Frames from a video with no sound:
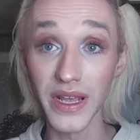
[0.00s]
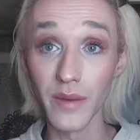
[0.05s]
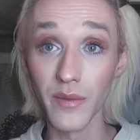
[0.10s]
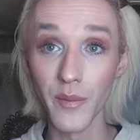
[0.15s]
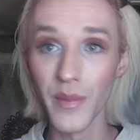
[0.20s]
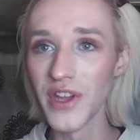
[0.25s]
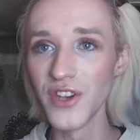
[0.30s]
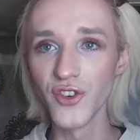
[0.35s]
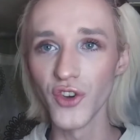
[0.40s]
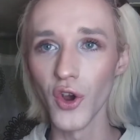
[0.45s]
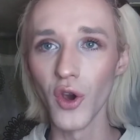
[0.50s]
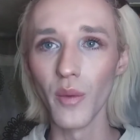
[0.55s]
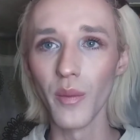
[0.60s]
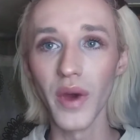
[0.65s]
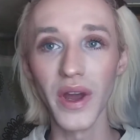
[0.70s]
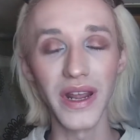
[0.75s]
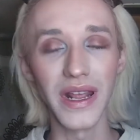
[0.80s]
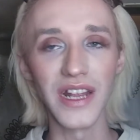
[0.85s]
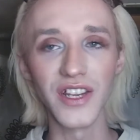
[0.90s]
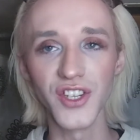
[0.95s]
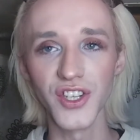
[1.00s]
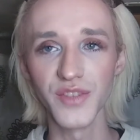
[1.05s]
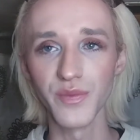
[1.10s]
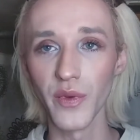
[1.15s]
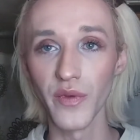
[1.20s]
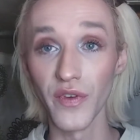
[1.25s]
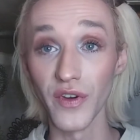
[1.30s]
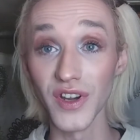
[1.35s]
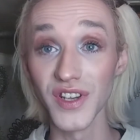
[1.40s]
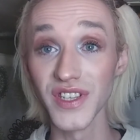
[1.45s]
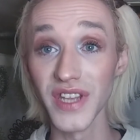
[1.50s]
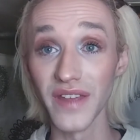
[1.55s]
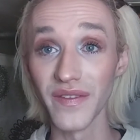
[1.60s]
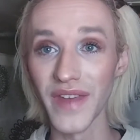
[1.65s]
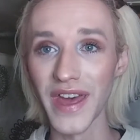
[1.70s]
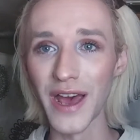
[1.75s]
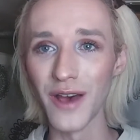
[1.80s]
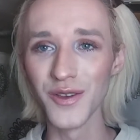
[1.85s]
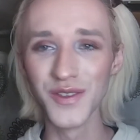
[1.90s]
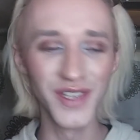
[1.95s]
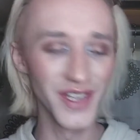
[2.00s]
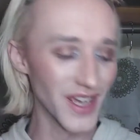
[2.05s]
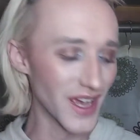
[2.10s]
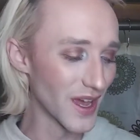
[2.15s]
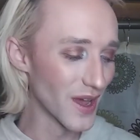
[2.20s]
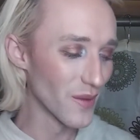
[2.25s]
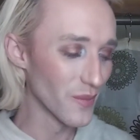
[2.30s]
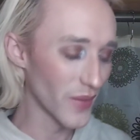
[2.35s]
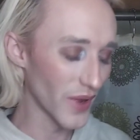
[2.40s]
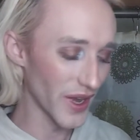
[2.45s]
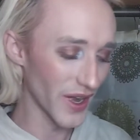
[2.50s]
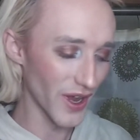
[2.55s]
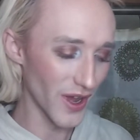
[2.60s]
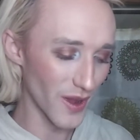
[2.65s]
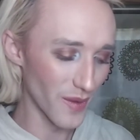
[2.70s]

I'm a major homebody. I just prefer to stay in the house. But